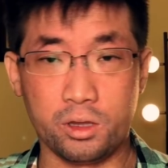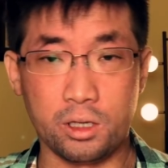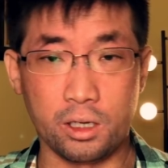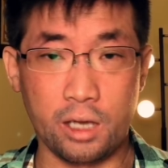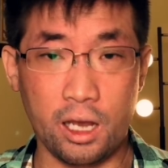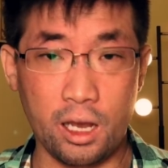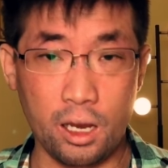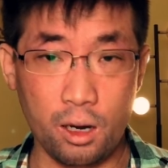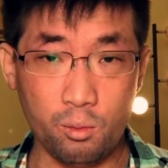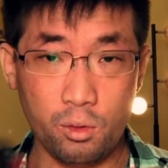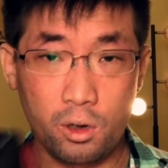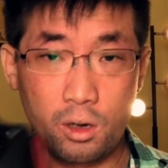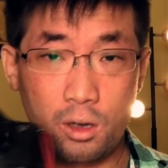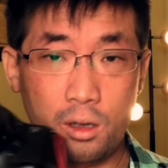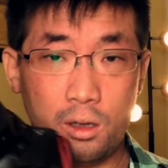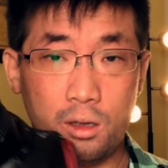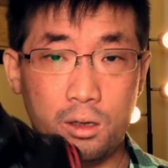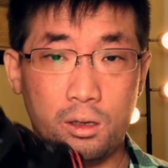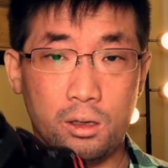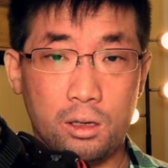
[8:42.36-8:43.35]
the
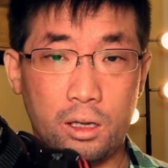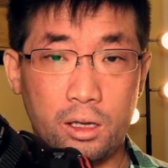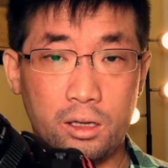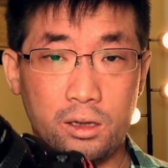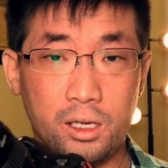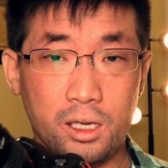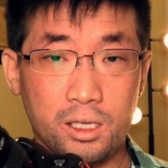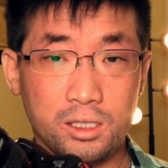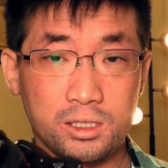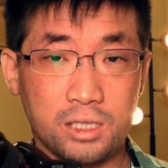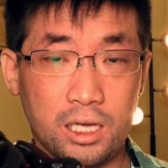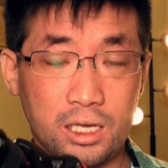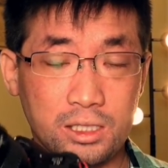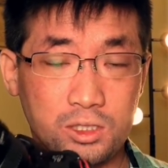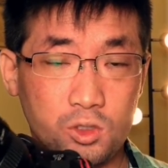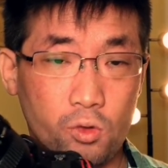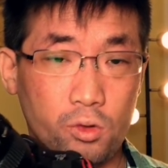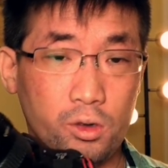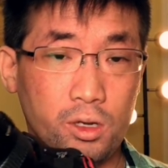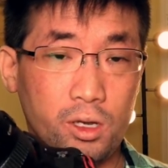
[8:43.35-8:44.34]
camera like this,
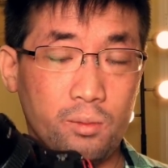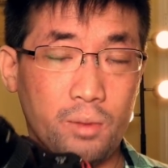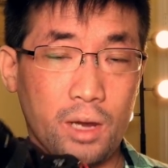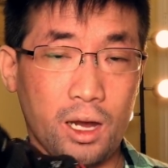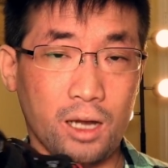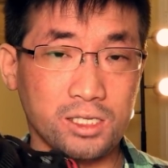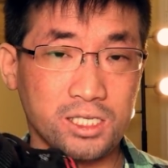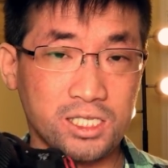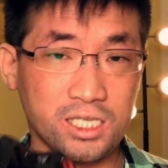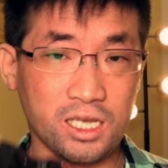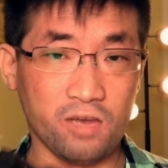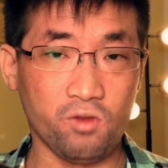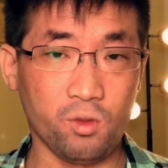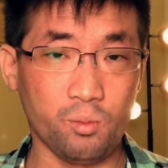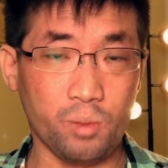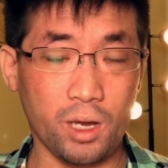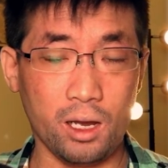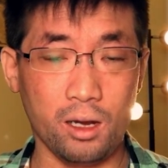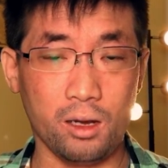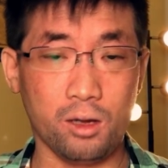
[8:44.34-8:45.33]
that's already about seven
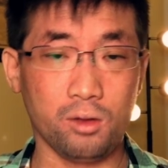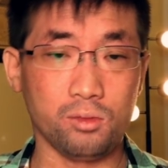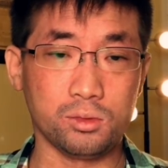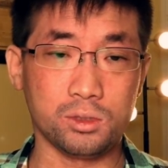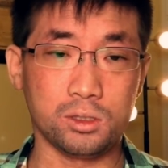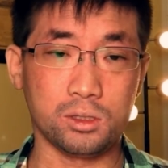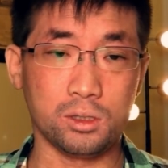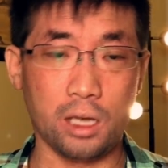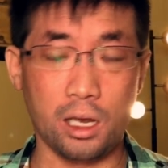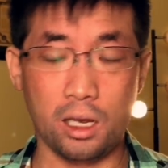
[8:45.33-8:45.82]
pounds,